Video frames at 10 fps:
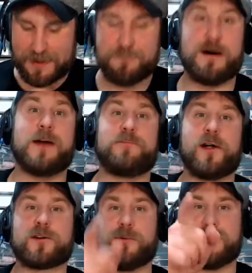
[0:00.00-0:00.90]
Bob
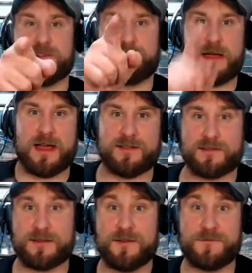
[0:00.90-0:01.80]
Barker was the
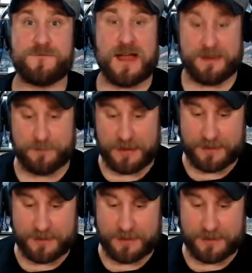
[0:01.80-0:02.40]
best. Fight me.